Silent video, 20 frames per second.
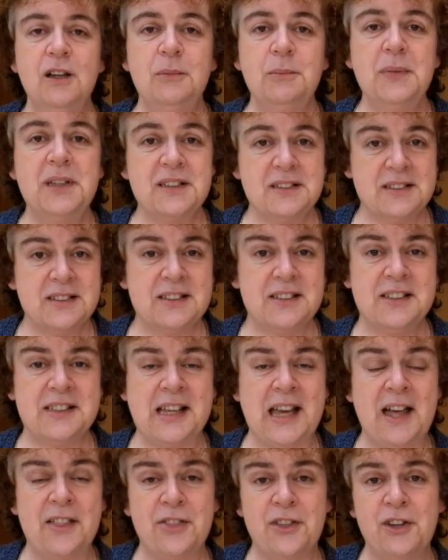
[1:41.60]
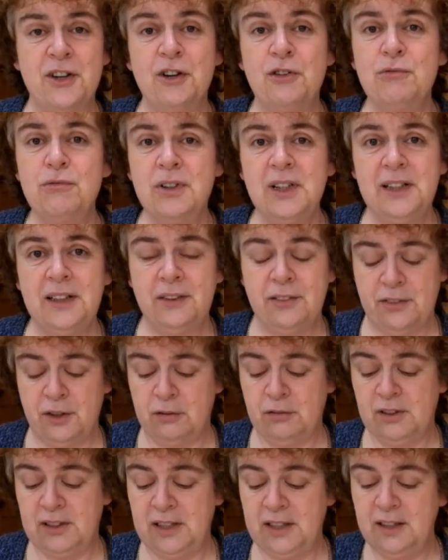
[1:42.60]
Mix it together really
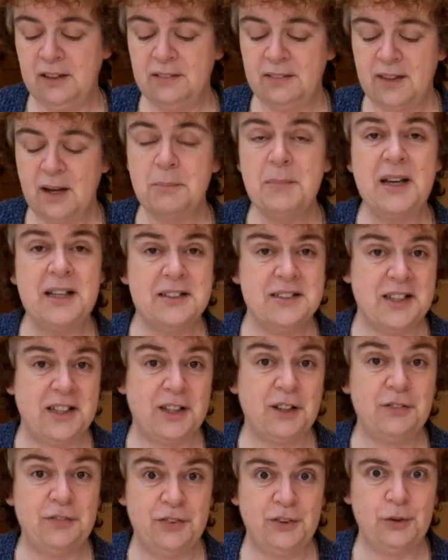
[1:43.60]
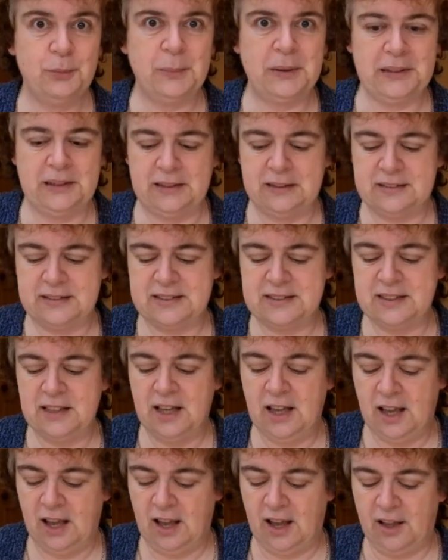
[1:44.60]
thoroughly. That might take a few minutes.
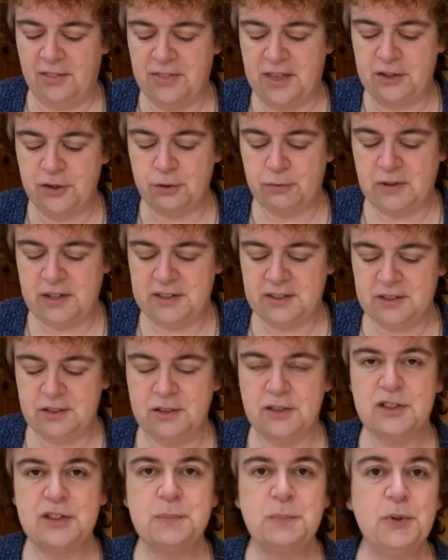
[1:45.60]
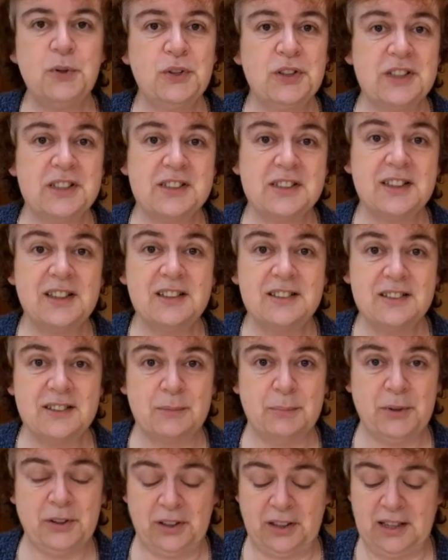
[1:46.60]
And then you're ready to spoon it into
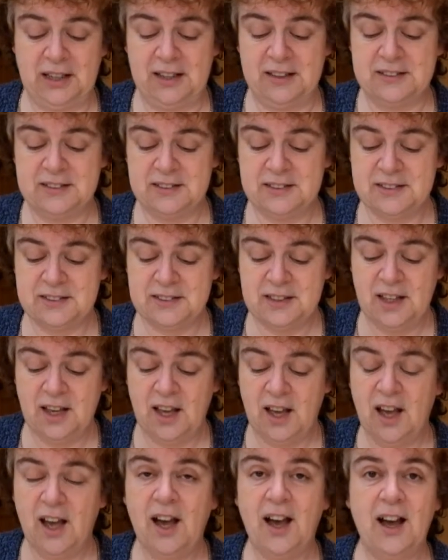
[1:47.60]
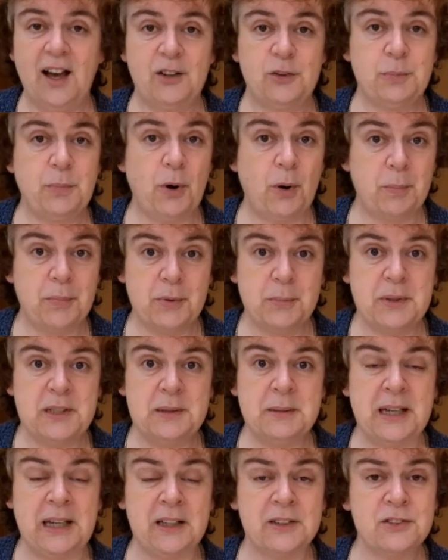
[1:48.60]
the bun cases and pop the
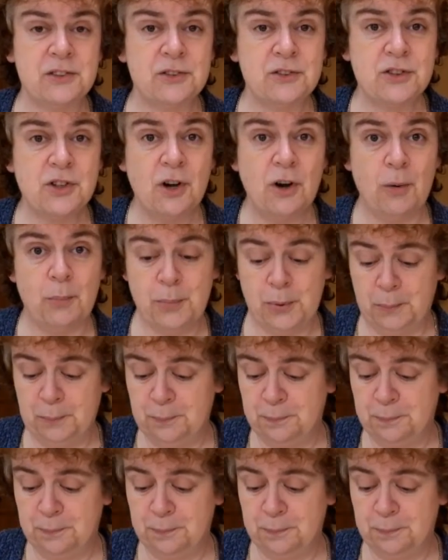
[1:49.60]
mini eggs on top.